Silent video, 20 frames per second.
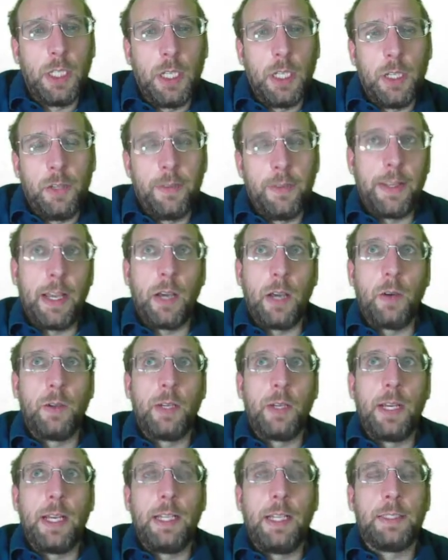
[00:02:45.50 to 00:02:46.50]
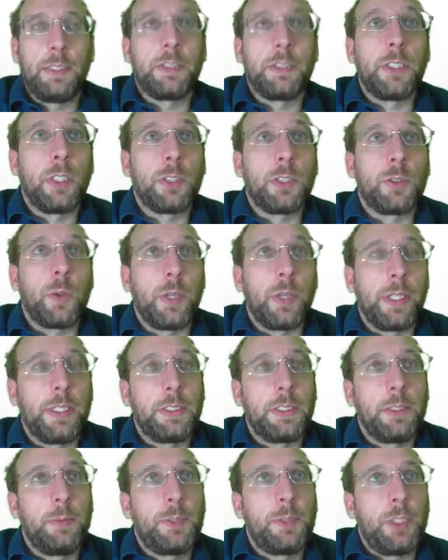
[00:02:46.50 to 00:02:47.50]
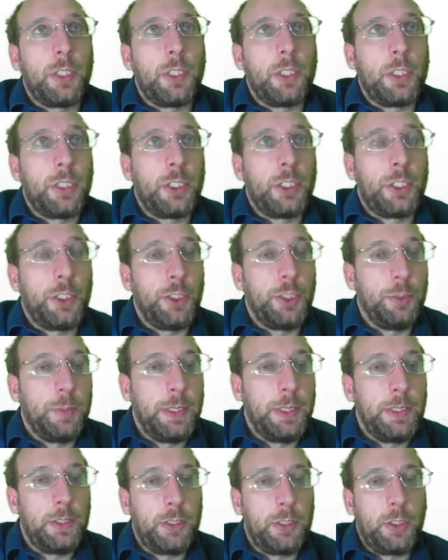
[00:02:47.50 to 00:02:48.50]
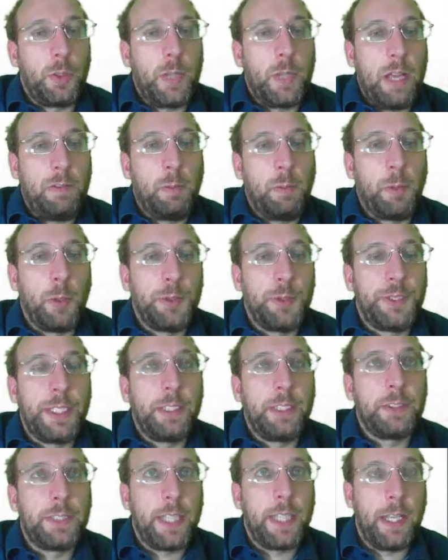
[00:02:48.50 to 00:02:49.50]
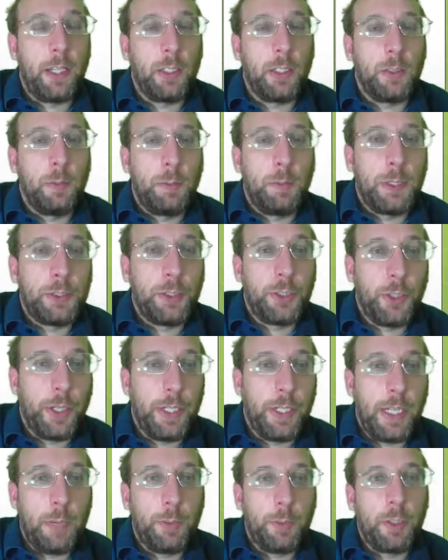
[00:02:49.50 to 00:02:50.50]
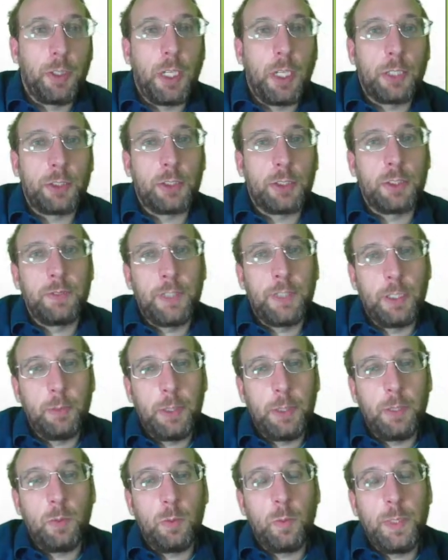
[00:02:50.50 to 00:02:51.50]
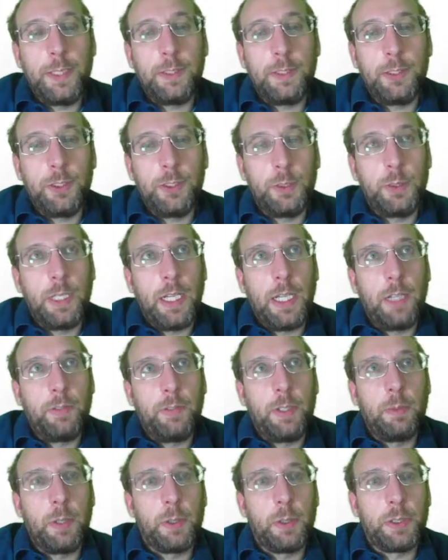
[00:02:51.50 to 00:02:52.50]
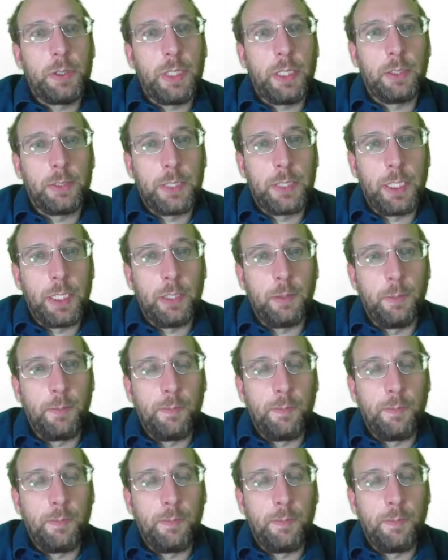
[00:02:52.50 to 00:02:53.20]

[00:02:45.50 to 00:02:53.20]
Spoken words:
Now, as adult organisms, humans don't have a postanal tail, but during embryological development, we do have a postanal tail.